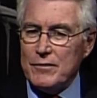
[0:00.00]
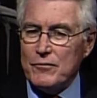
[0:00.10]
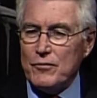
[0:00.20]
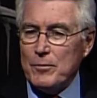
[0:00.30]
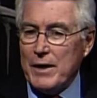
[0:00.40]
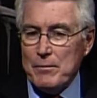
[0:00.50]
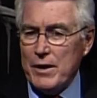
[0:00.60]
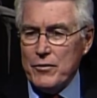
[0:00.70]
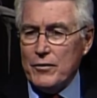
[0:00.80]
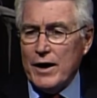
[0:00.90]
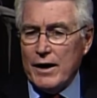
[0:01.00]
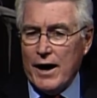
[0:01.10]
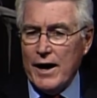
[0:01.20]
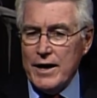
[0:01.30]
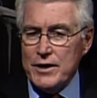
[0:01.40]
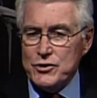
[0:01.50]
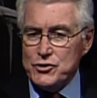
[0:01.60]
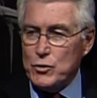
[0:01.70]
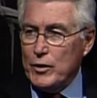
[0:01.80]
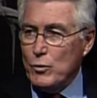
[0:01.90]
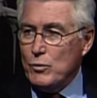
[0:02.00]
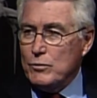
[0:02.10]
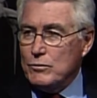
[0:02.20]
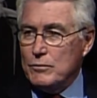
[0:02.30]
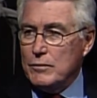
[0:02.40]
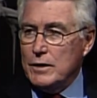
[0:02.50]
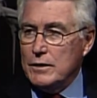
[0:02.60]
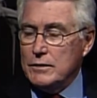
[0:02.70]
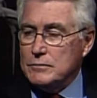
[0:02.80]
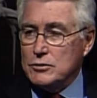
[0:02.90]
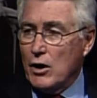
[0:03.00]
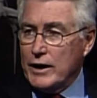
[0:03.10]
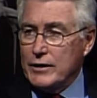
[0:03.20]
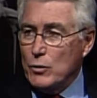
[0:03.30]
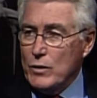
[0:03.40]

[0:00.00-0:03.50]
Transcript: from my mother, I enjoy talking to